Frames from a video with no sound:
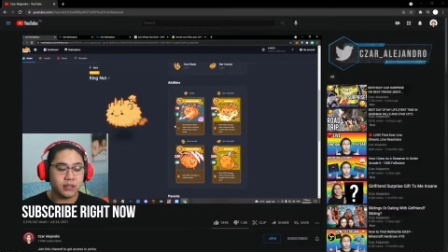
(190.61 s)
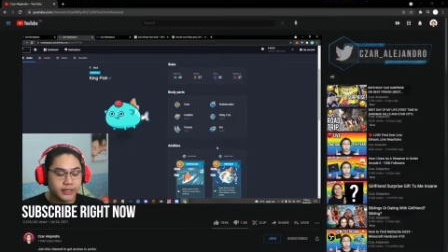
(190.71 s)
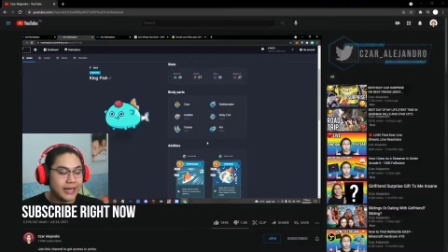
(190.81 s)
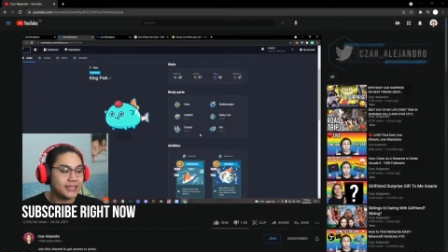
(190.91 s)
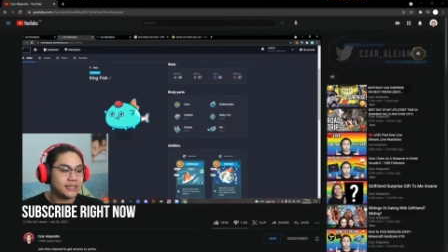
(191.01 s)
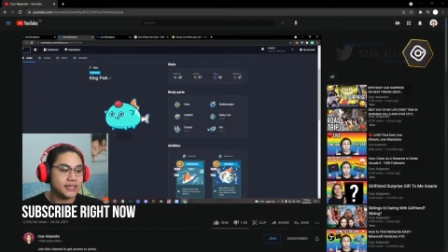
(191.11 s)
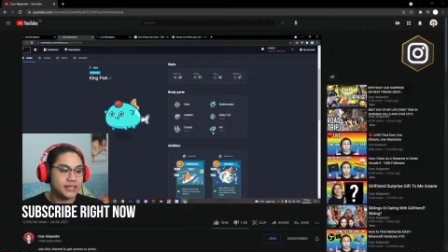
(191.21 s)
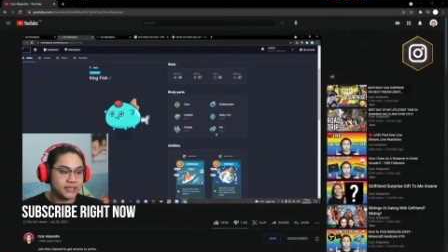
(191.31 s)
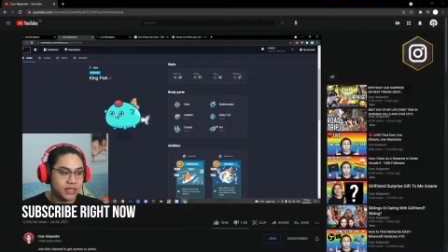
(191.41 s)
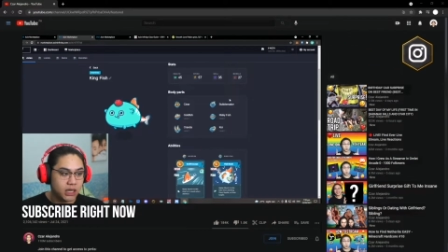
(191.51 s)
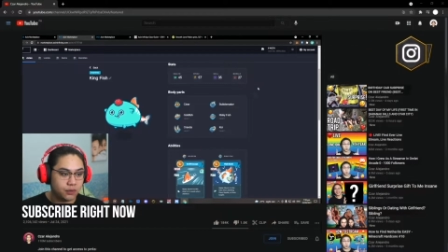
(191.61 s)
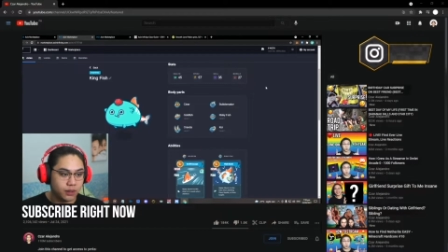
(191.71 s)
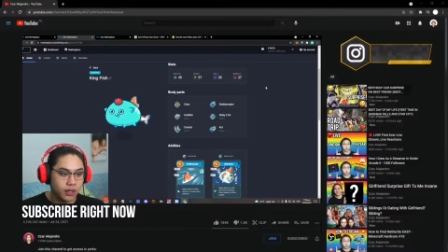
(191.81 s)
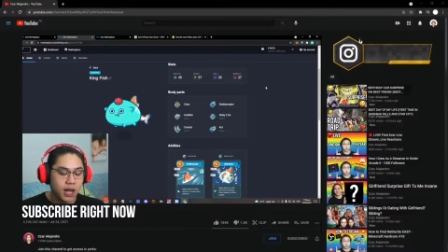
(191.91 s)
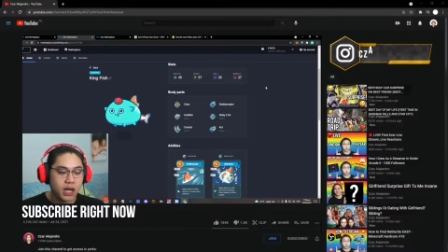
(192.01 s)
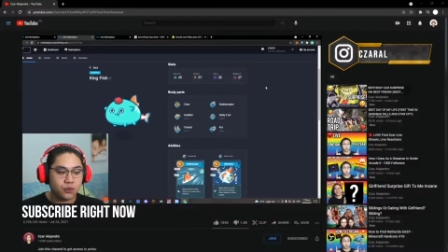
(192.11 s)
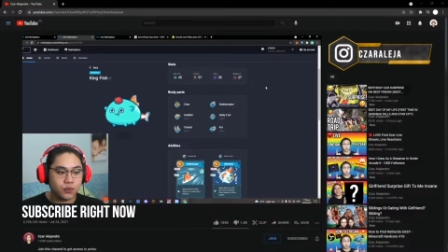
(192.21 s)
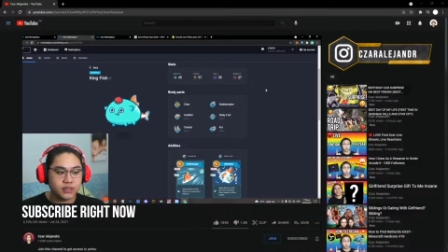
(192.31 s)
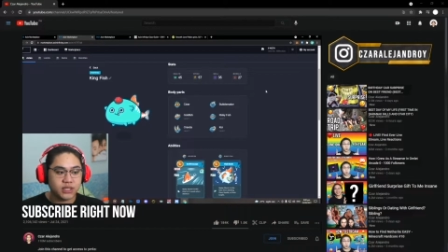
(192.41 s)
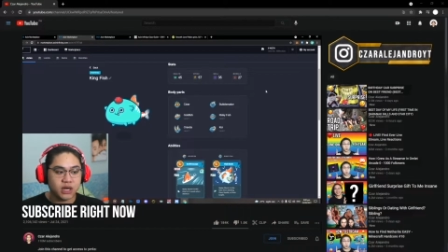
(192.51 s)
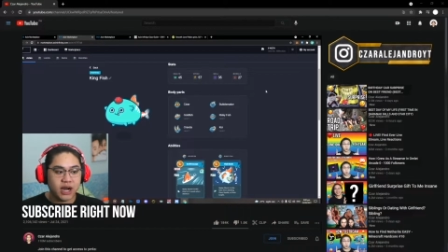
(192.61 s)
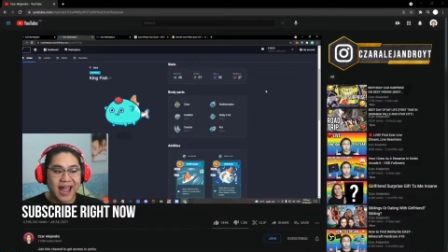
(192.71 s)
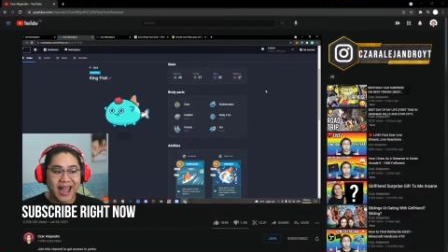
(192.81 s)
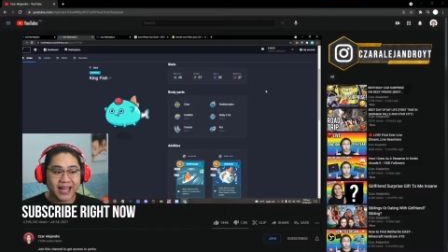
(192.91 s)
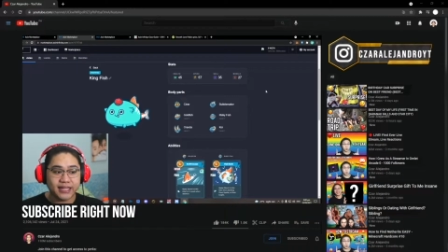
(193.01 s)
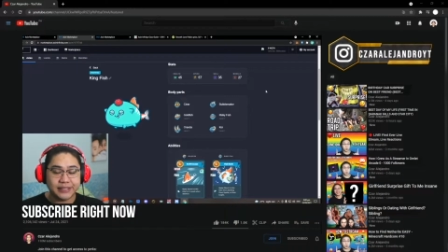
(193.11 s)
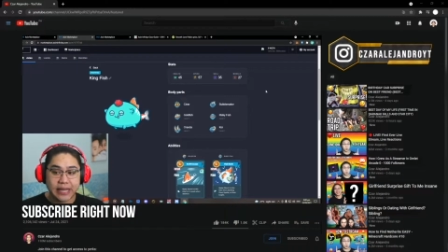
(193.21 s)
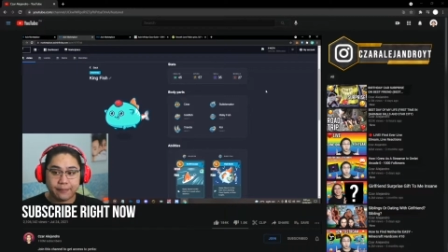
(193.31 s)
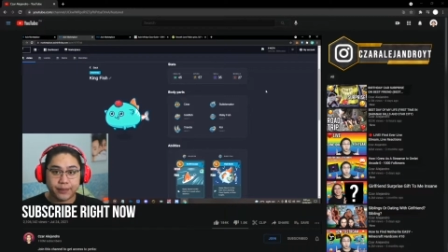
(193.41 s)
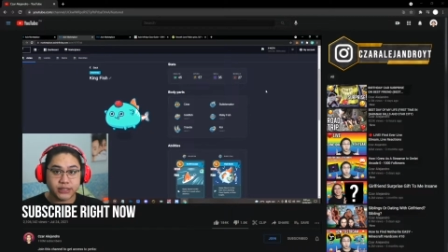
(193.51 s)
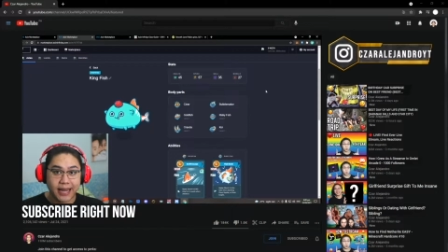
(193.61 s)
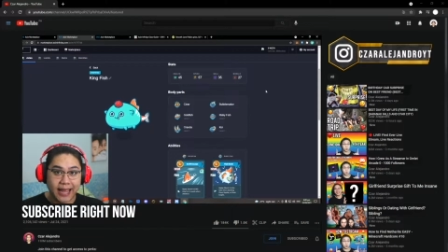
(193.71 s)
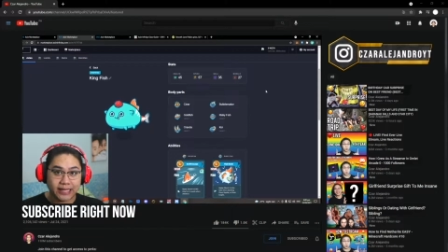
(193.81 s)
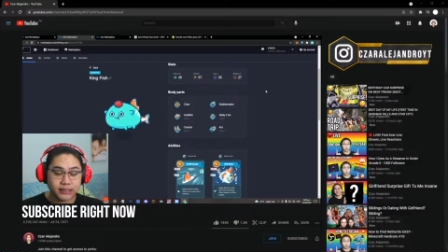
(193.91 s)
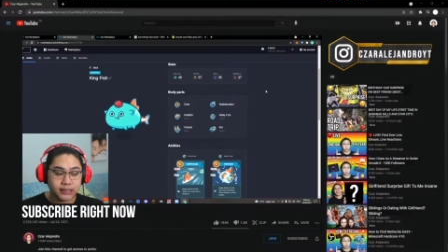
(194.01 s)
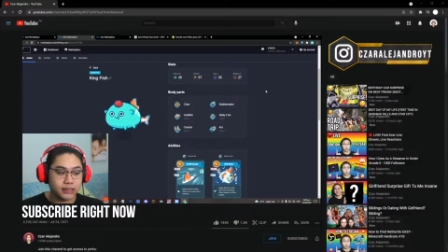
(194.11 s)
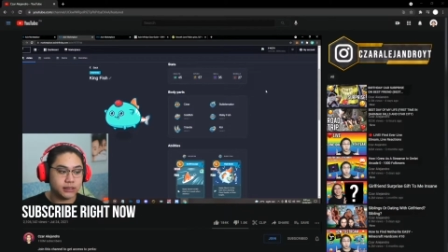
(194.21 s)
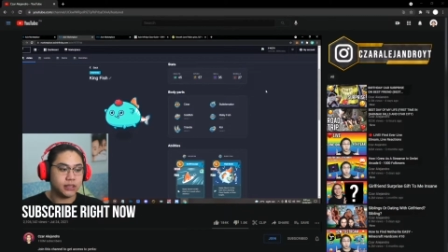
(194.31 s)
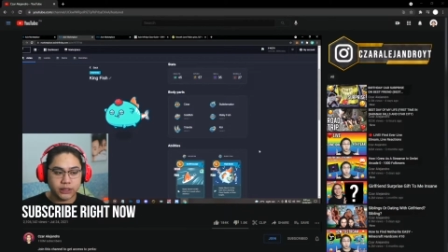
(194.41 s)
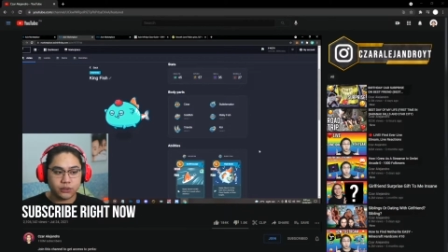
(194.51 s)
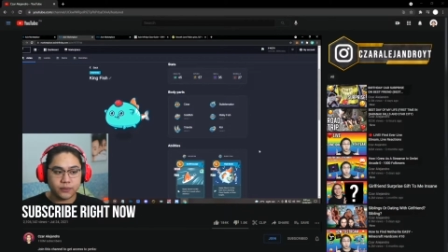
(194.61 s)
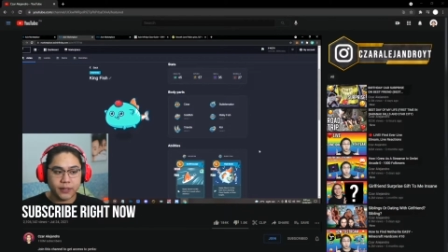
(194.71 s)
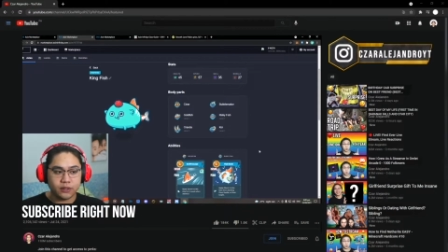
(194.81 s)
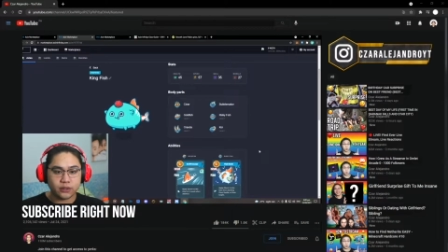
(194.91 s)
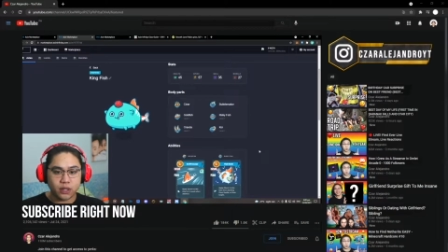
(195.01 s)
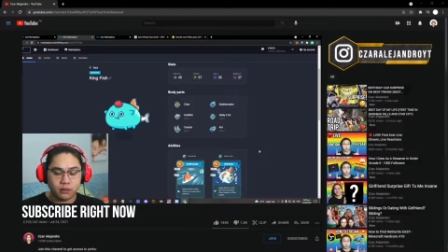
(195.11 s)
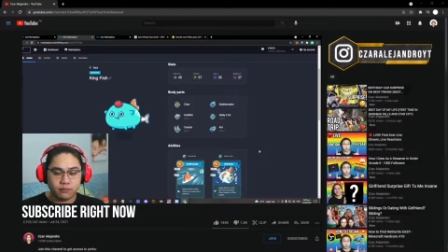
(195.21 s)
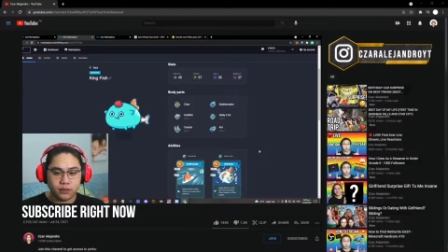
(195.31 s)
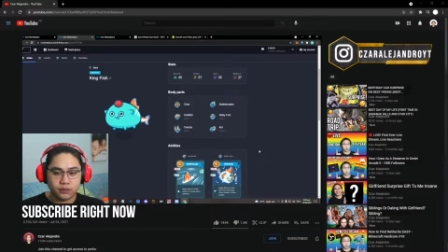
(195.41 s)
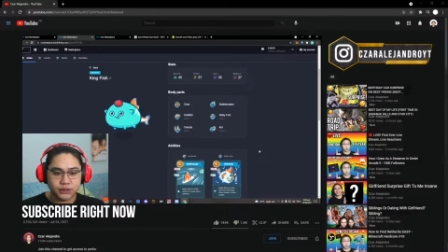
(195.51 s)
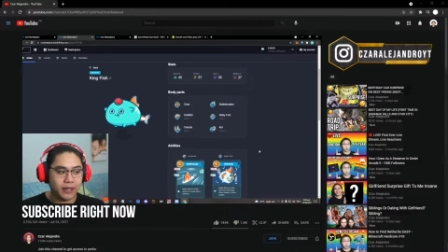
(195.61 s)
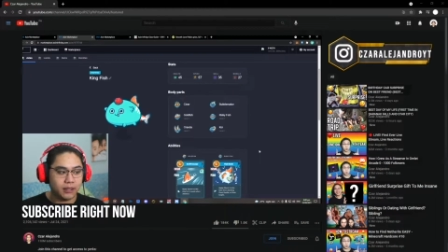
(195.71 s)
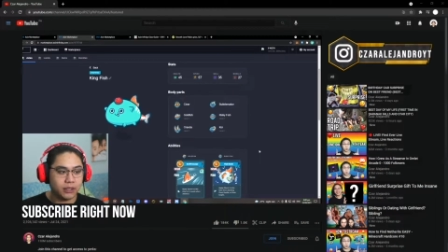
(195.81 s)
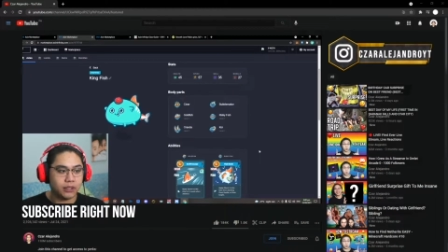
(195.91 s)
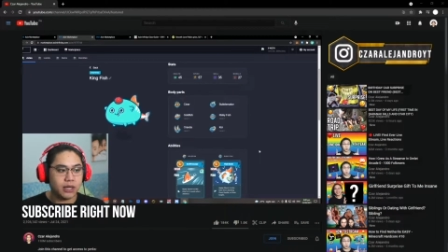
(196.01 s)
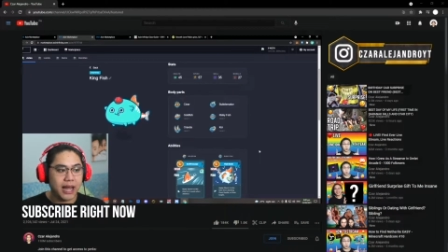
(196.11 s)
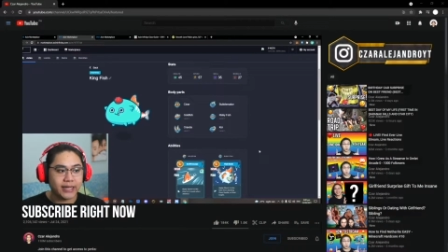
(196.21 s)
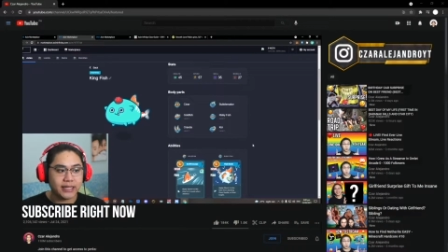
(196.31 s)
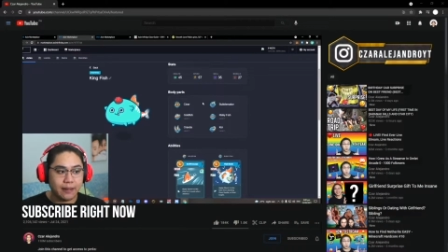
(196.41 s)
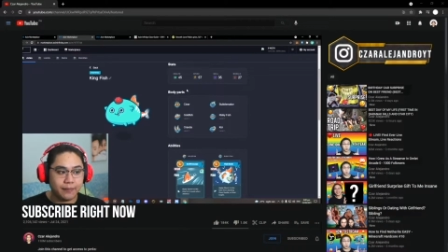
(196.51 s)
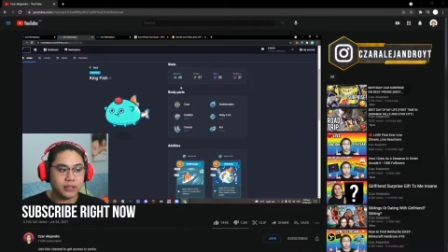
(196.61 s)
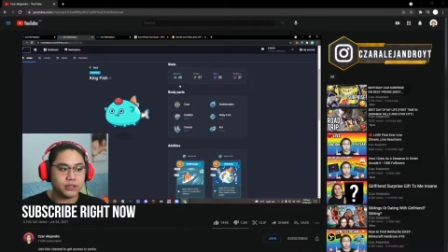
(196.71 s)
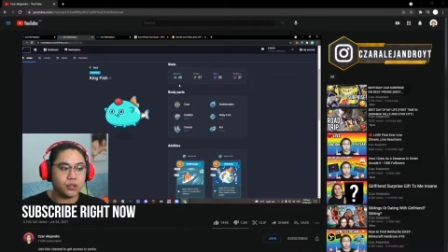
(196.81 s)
Next is Aqua. Aquas are high damage Axies. They don't depend on combos. They're high damage